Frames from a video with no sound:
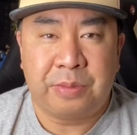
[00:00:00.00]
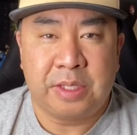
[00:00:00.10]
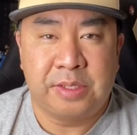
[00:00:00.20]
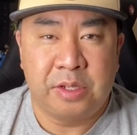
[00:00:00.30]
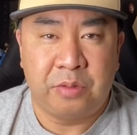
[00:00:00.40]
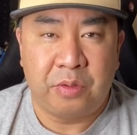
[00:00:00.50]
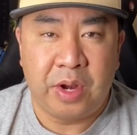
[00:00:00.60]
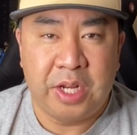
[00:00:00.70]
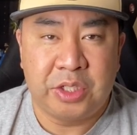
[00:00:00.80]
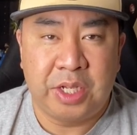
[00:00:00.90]
Silver
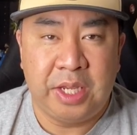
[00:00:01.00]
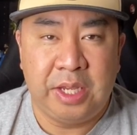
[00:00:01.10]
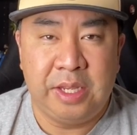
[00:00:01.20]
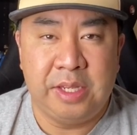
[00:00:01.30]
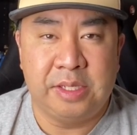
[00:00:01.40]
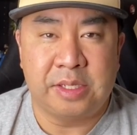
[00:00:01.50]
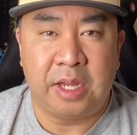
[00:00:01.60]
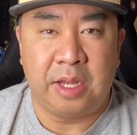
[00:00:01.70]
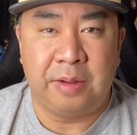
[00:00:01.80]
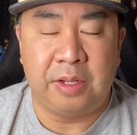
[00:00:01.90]
Age keys,
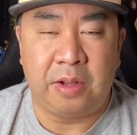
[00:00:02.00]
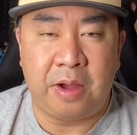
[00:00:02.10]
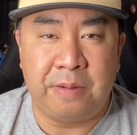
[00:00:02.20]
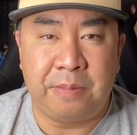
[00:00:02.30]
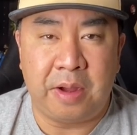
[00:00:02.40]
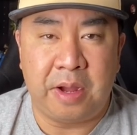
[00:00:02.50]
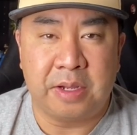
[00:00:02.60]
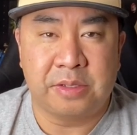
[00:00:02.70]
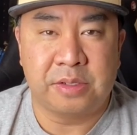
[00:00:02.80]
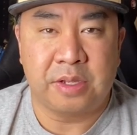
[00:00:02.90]
a long
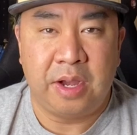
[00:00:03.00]
box